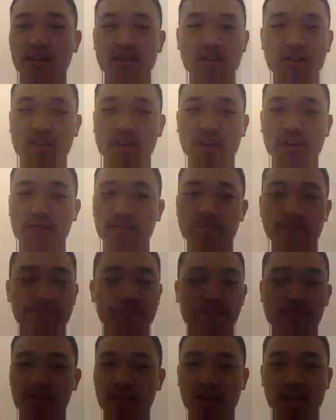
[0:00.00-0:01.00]
So
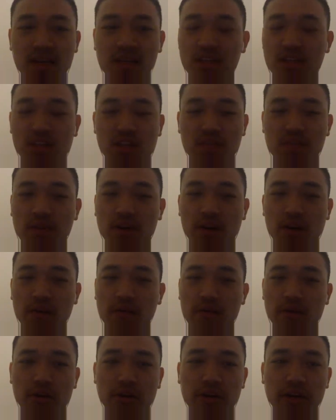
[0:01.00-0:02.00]
it's just part of
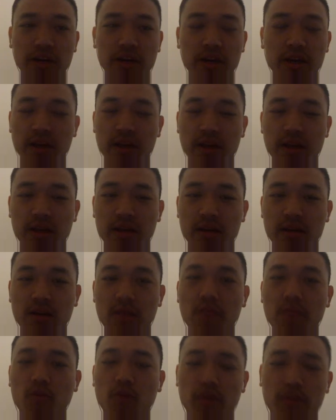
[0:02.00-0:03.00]
learning
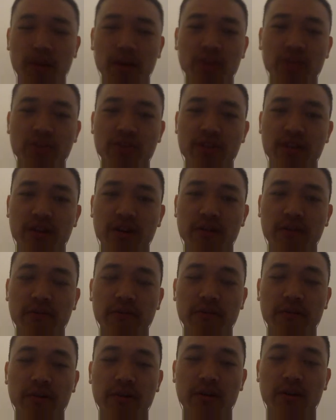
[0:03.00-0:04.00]
more about
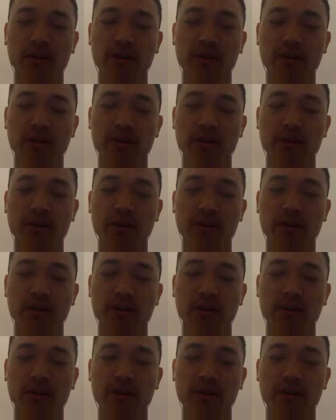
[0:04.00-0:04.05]
yourself,